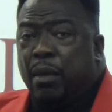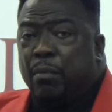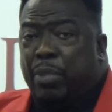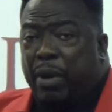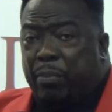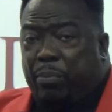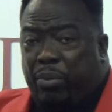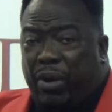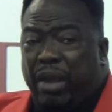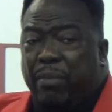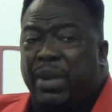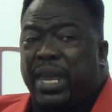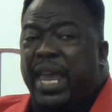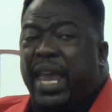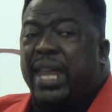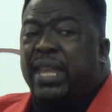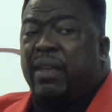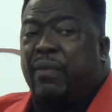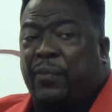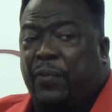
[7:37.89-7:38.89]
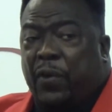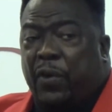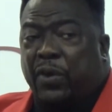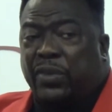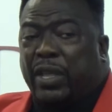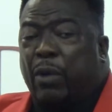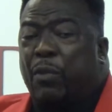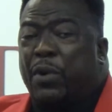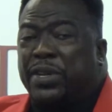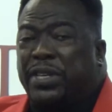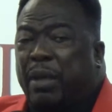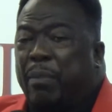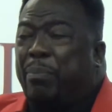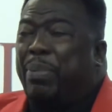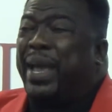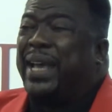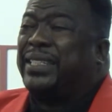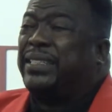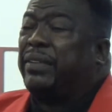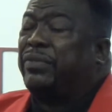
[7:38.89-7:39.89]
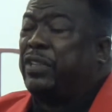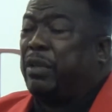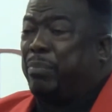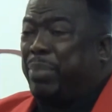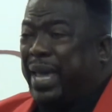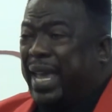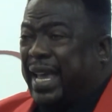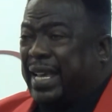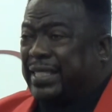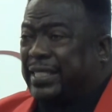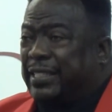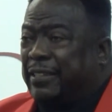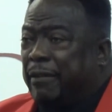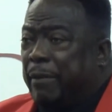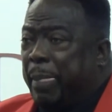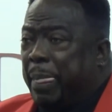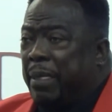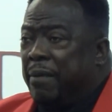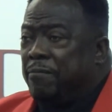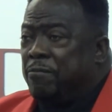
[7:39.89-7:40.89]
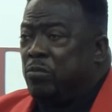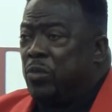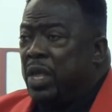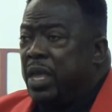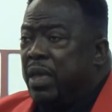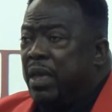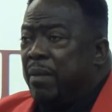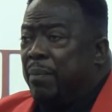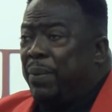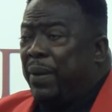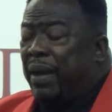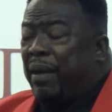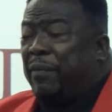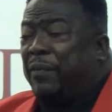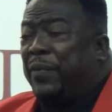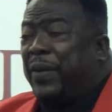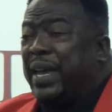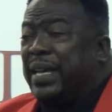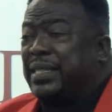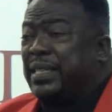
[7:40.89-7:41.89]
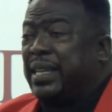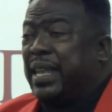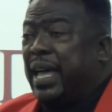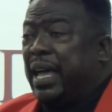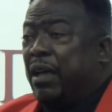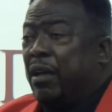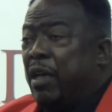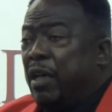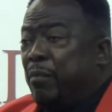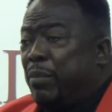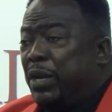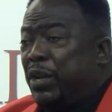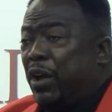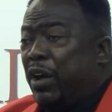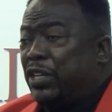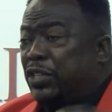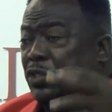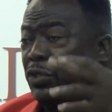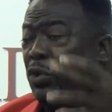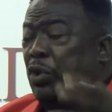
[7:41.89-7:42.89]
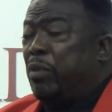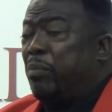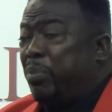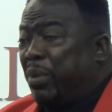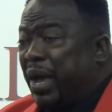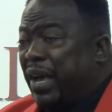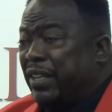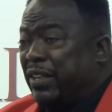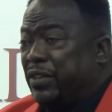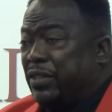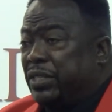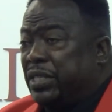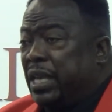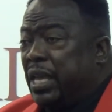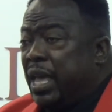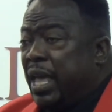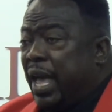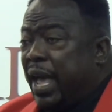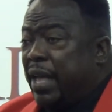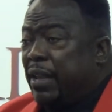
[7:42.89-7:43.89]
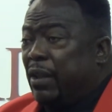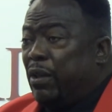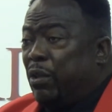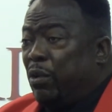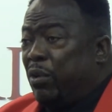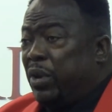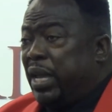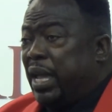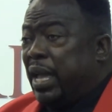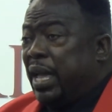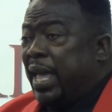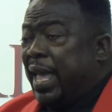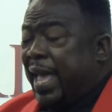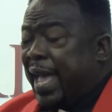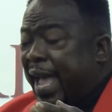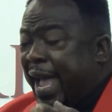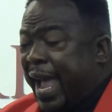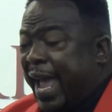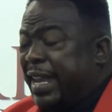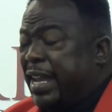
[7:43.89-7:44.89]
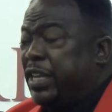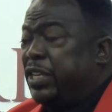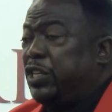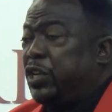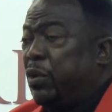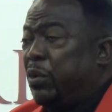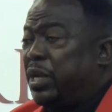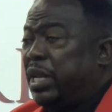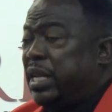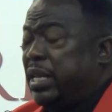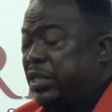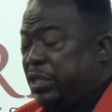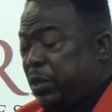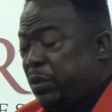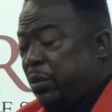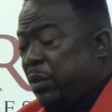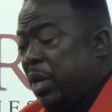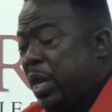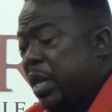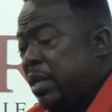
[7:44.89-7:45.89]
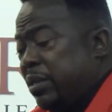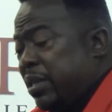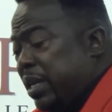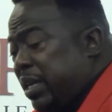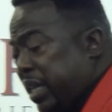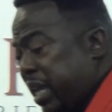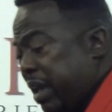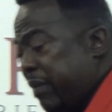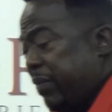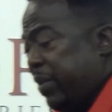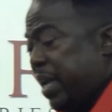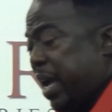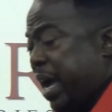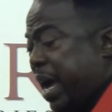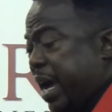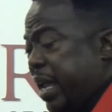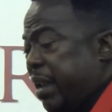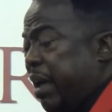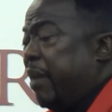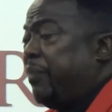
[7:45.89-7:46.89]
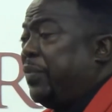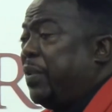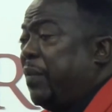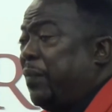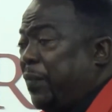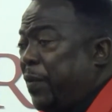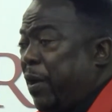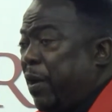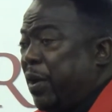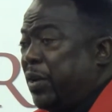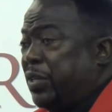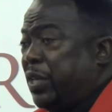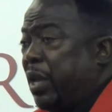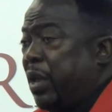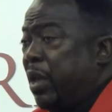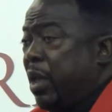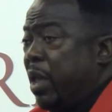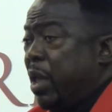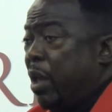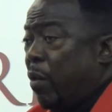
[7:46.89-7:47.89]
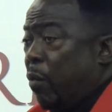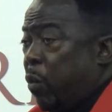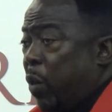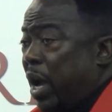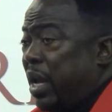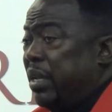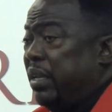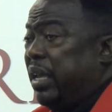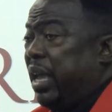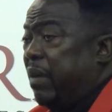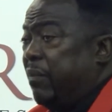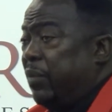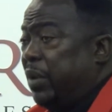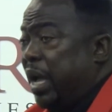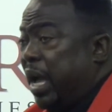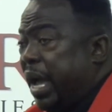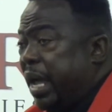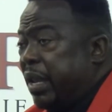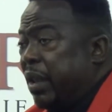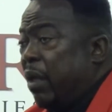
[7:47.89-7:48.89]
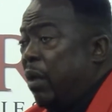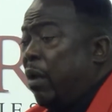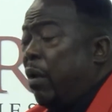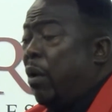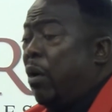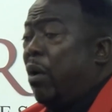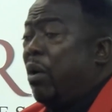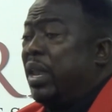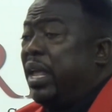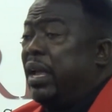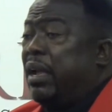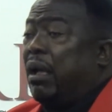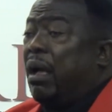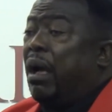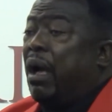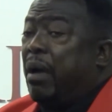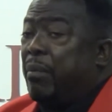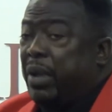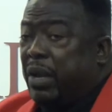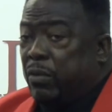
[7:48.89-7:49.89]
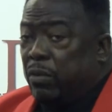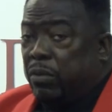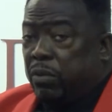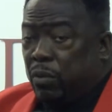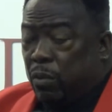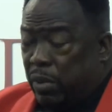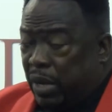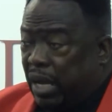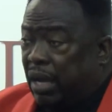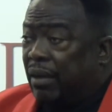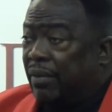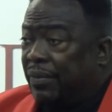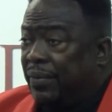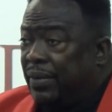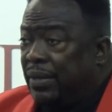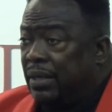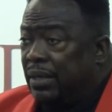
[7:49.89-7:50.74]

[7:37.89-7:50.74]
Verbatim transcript: But bring me in the first. I want the best of the best. Paraphrasing now, because two brothers, hallelujah, had a duty to, to give God of the first. One give God only commonwealth.